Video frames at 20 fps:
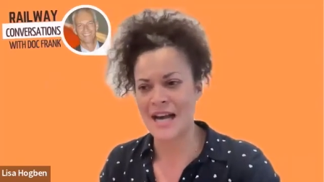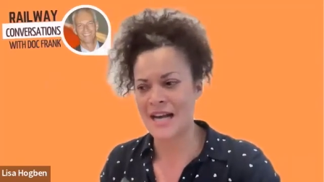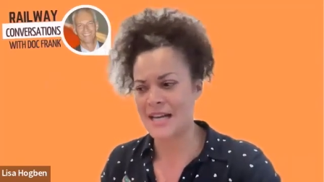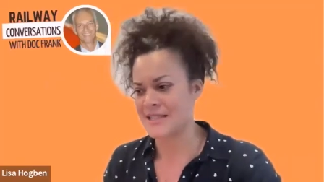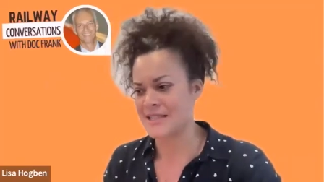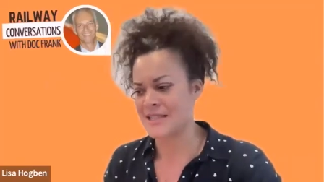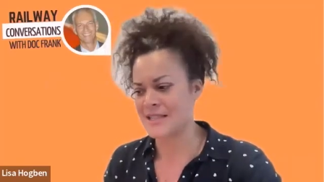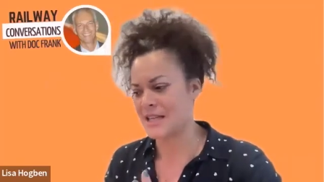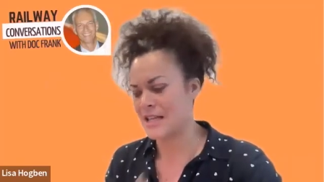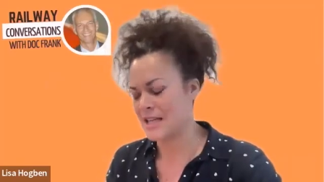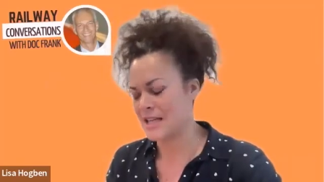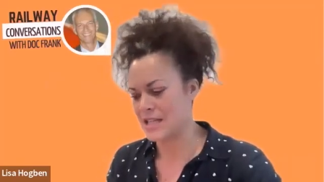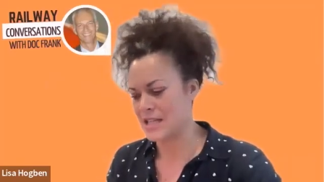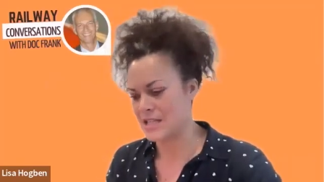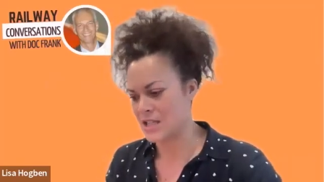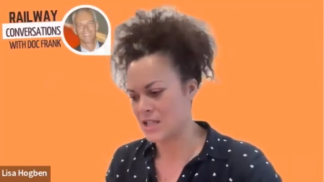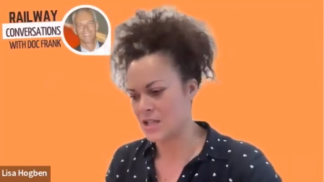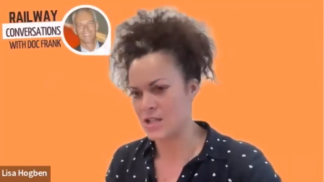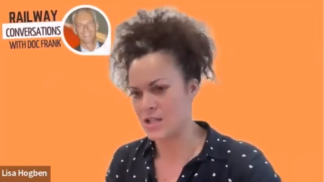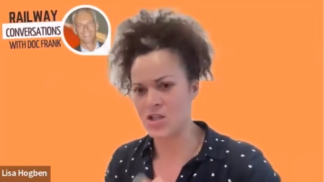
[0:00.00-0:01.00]
as a
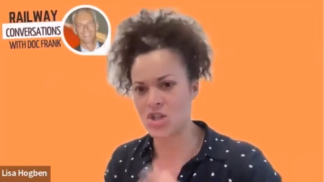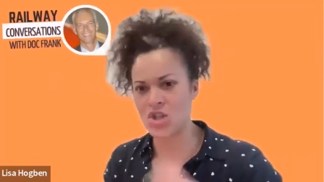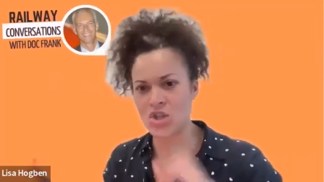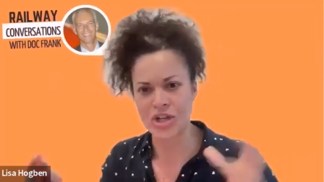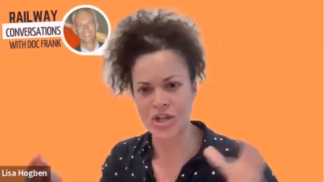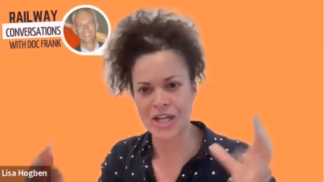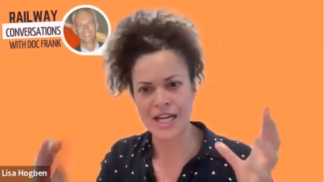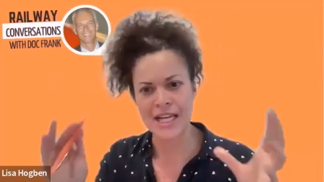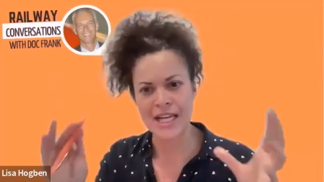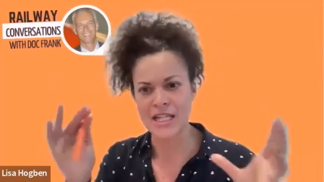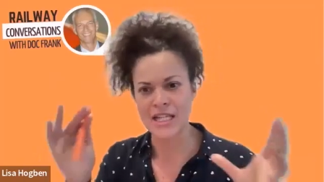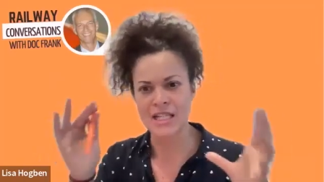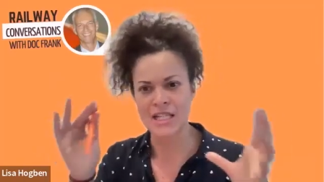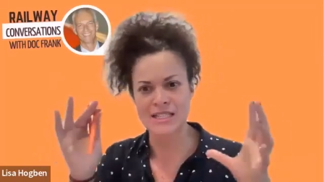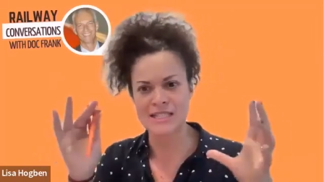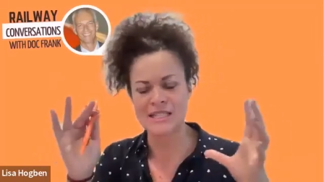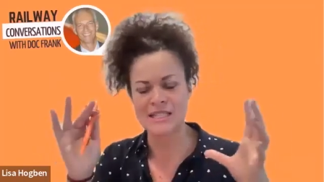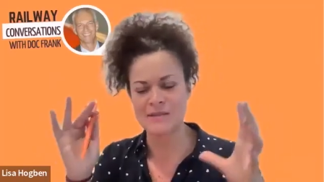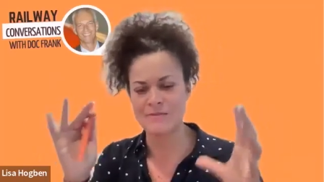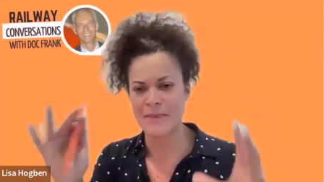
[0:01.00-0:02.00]
leader, create
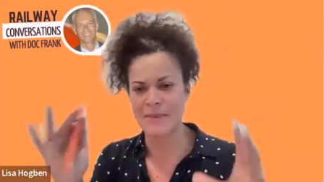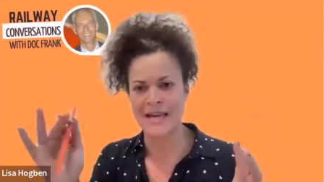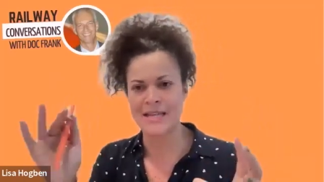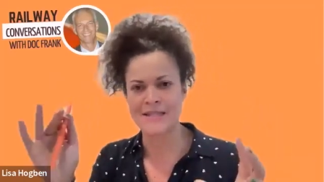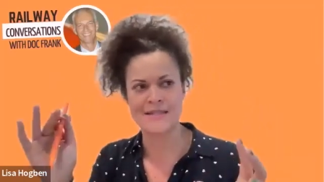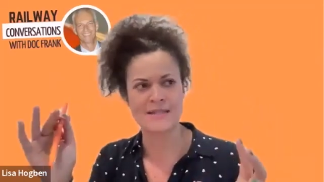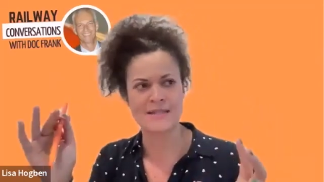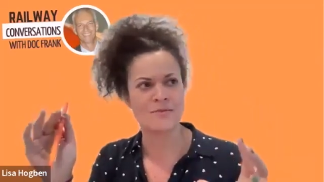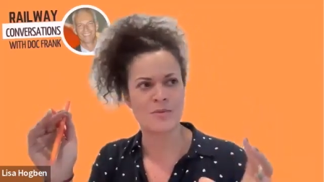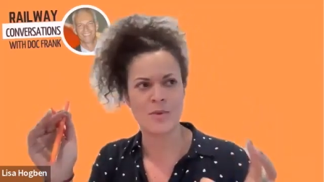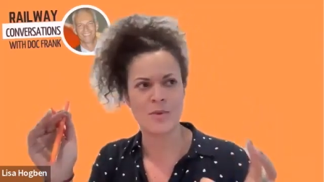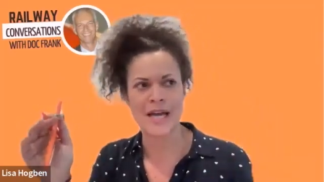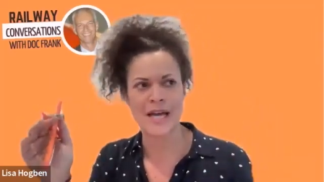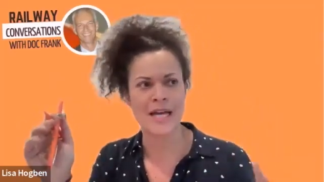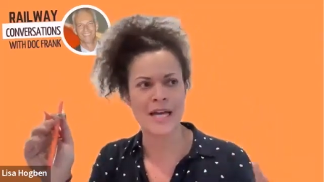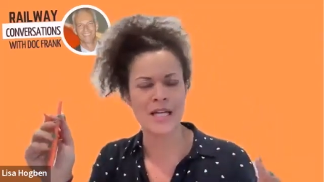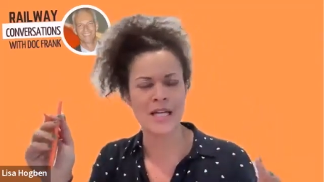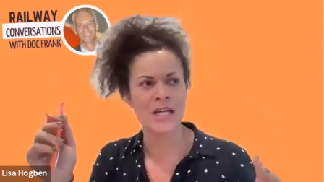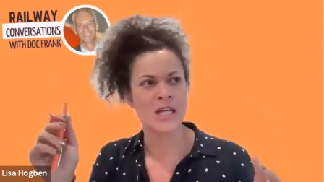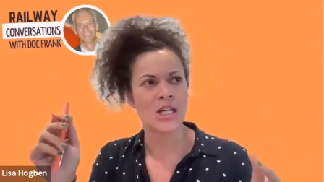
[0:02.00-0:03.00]
this space
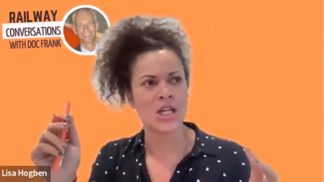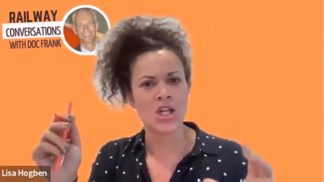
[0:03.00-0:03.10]
where